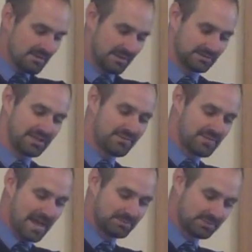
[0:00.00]
They
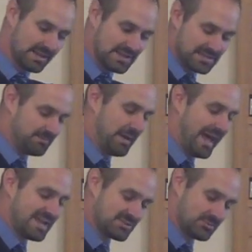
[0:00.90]
left that place and
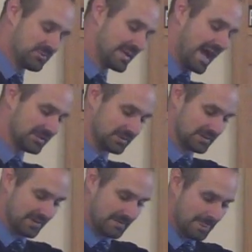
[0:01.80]
passed through
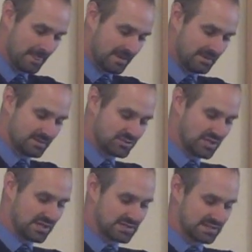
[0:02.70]
Galilee.
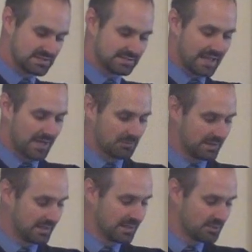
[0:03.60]
Jesus did not
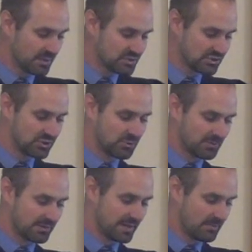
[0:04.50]
want anyone to know
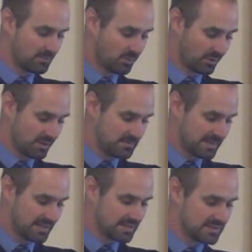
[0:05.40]
where they were
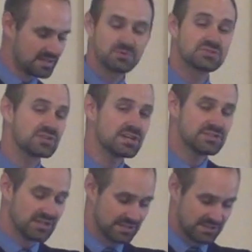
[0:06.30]
because he was
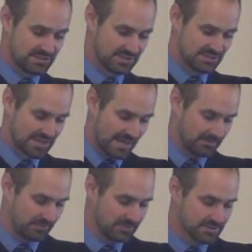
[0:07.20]
teaching his
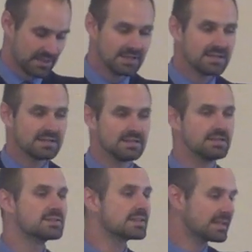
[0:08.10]
disciples.
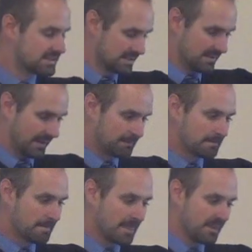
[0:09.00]
He said to
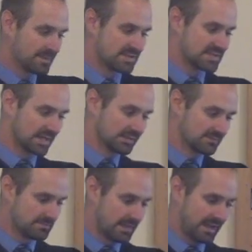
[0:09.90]
them, "The Son
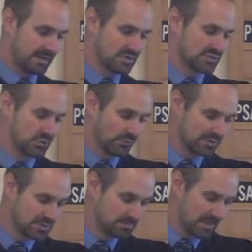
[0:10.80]
of Man is
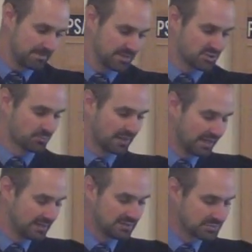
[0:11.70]
going to be
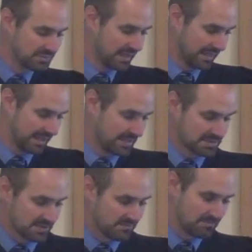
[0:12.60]
betrayed into the
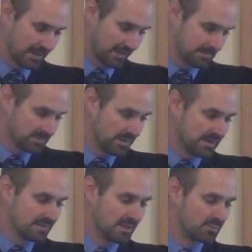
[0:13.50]
hands of men.
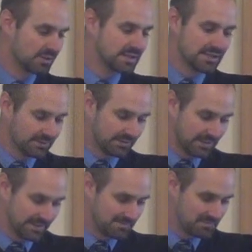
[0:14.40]
They will kill
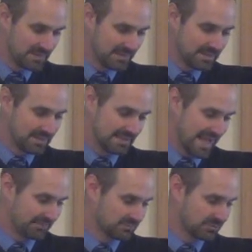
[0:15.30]
him, and
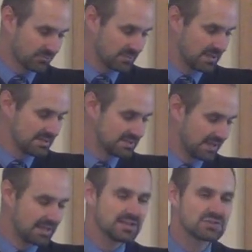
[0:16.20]
after 3
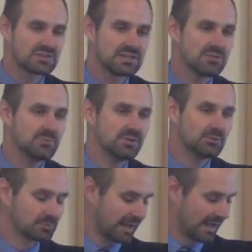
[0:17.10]
days he
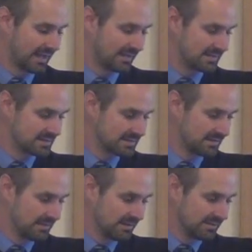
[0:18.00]
will rise."
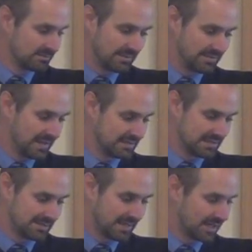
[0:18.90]
But they
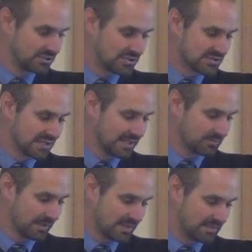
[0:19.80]
did not
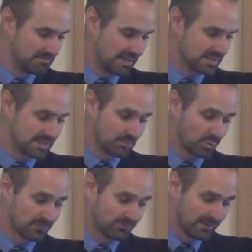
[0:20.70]
understand what he meant and
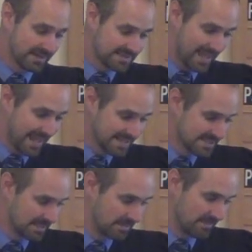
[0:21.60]
were afraid to
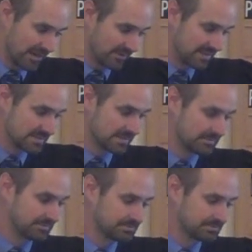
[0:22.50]
ask him about it.